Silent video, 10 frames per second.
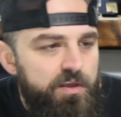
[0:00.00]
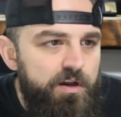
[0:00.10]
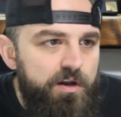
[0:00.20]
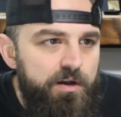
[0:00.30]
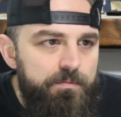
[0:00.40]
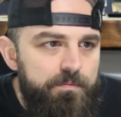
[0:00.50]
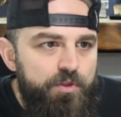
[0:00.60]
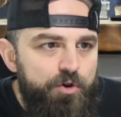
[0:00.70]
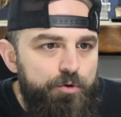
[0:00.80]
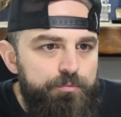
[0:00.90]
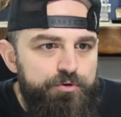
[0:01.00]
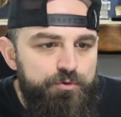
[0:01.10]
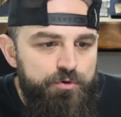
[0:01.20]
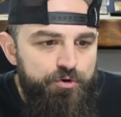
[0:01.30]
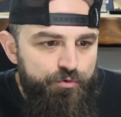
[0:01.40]
Hope you're
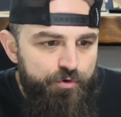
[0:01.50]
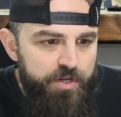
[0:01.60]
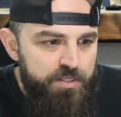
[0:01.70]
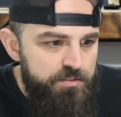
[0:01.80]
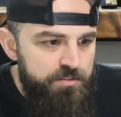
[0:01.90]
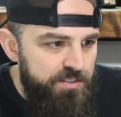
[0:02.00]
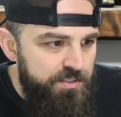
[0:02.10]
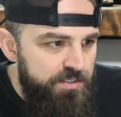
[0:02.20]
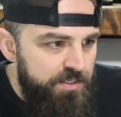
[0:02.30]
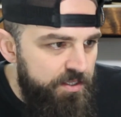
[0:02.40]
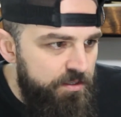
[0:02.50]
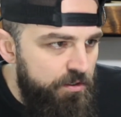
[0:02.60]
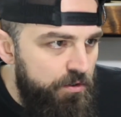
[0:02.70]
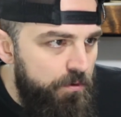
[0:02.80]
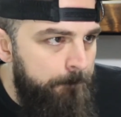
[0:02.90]
doing great today,
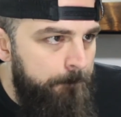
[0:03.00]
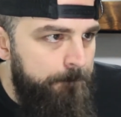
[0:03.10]
though.